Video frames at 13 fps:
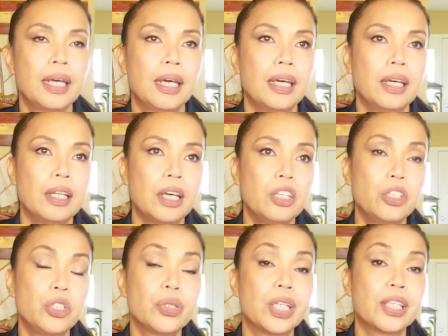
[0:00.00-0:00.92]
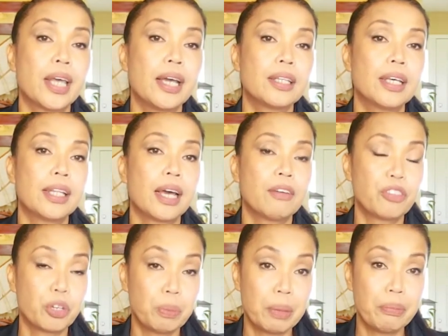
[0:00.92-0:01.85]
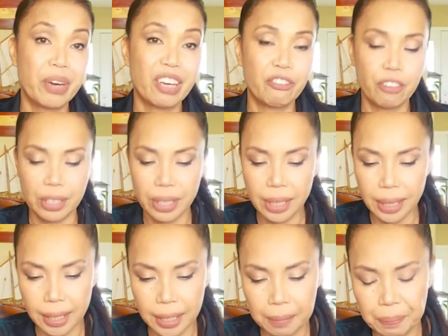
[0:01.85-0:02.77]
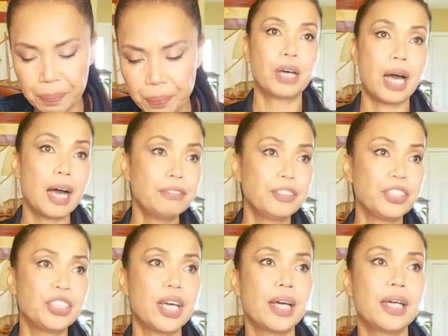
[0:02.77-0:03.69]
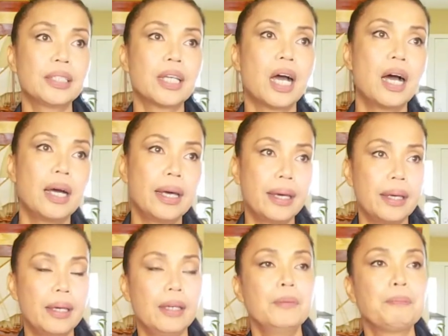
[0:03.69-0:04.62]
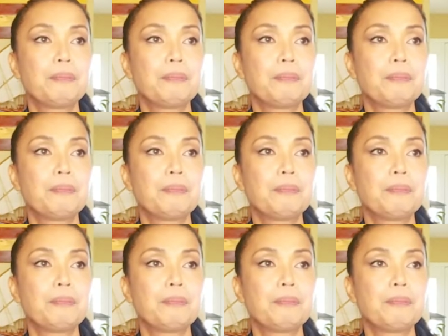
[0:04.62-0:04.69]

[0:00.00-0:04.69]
And I usually take that after my breakfast. After that, I